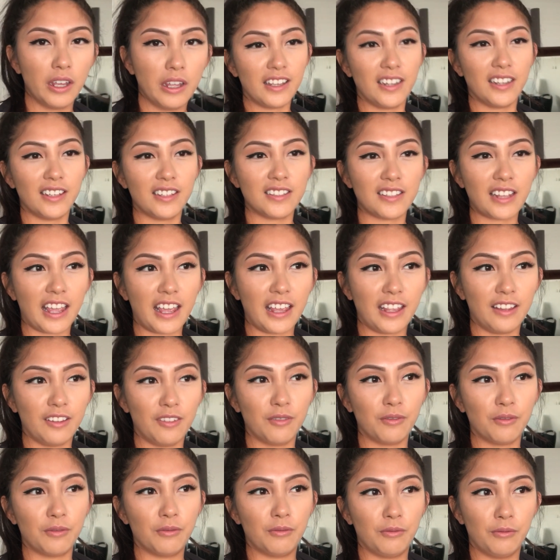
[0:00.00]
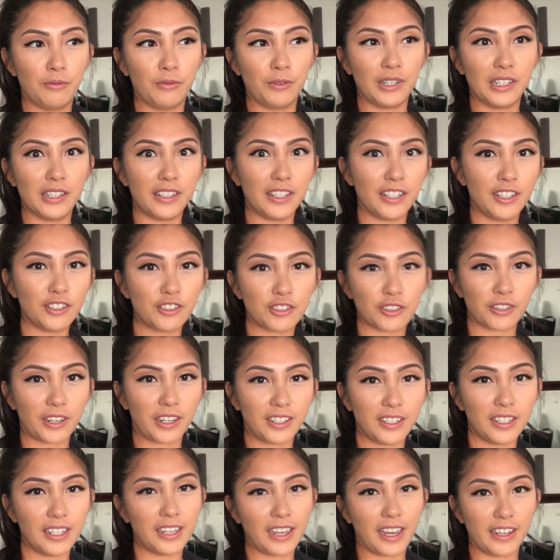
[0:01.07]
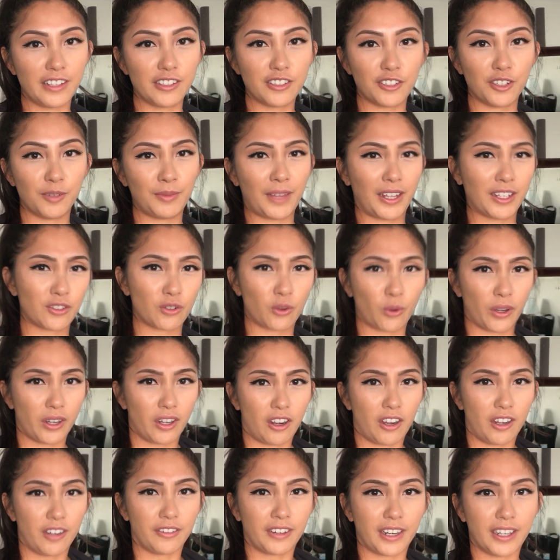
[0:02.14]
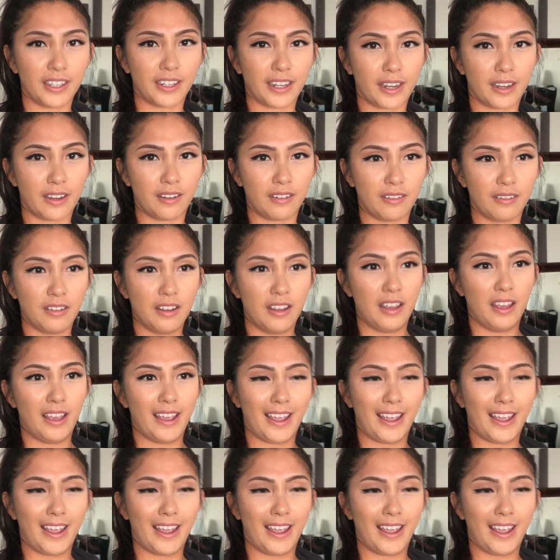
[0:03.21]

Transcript: It is a really trendy ice cream that's going on right now,